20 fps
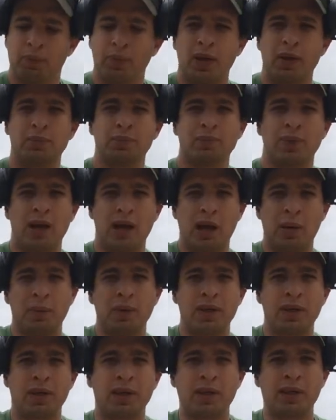But I'm
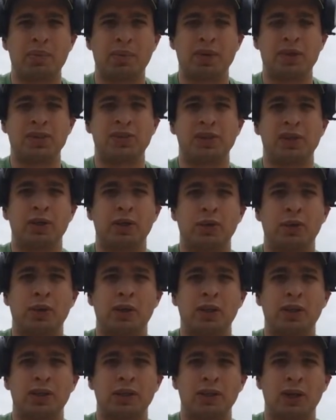gonna get my
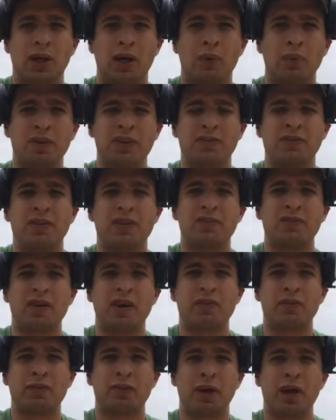zero with
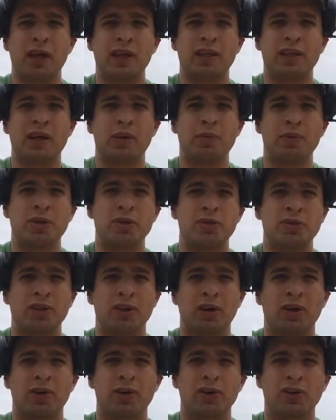55 grain, and I'll be using
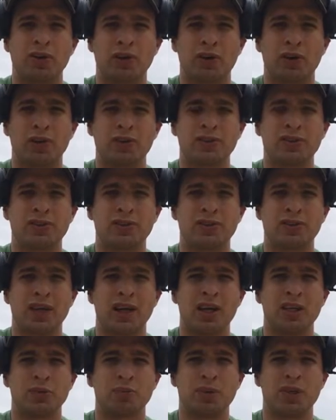100 yards
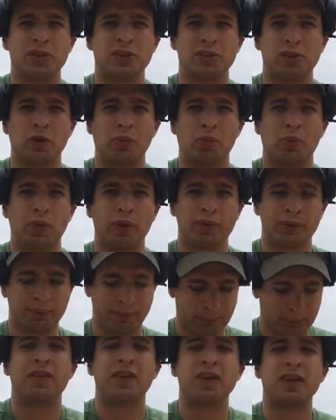as my zero point.
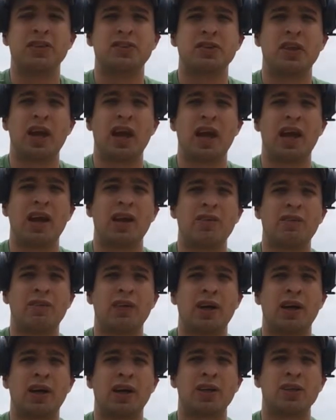Things to have
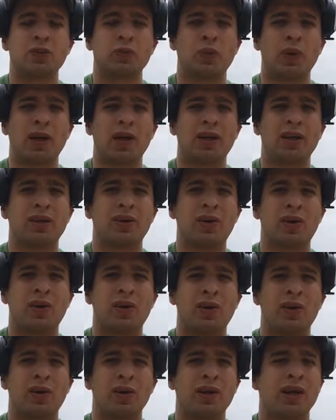as well
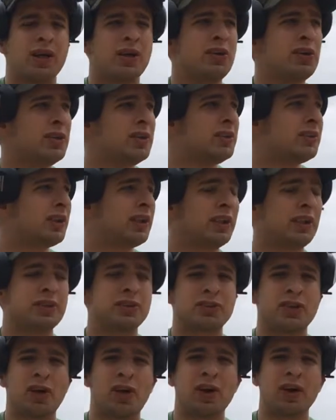are a good clear
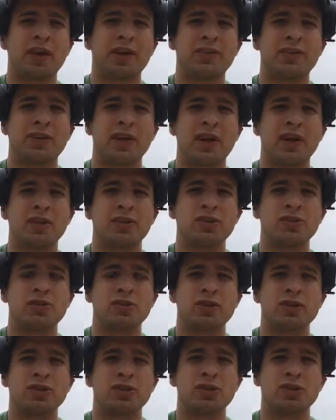target that you
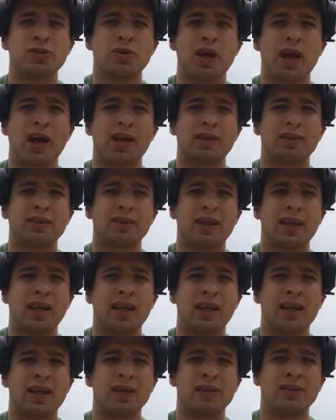can shoot at,
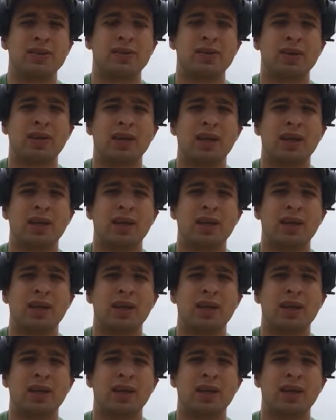and